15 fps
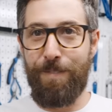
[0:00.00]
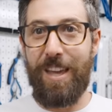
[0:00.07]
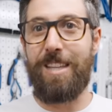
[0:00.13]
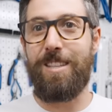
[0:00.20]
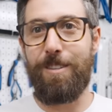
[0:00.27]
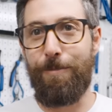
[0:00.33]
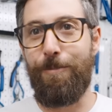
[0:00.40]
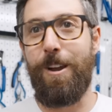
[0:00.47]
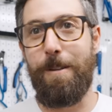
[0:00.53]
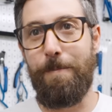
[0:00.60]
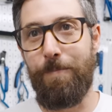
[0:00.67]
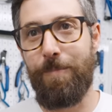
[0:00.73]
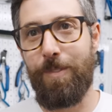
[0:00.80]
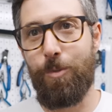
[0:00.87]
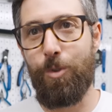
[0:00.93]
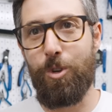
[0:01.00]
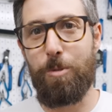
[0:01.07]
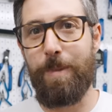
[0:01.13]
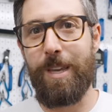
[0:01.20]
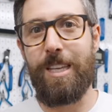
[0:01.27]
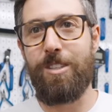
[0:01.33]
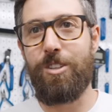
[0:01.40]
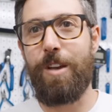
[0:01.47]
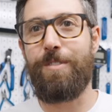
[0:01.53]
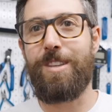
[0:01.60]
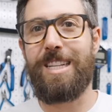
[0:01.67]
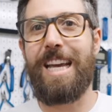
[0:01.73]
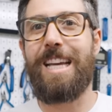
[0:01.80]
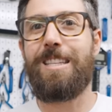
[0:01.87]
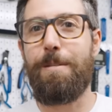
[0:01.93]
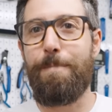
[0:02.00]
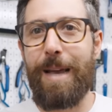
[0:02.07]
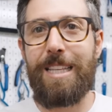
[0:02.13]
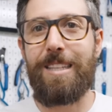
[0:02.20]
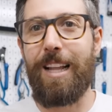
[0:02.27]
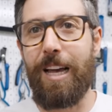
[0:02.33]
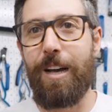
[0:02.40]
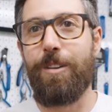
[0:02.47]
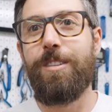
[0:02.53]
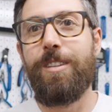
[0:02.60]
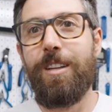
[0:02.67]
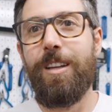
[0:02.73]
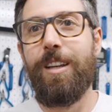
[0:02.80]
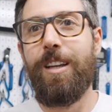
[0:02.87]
face the frame, which means you have to take some metal out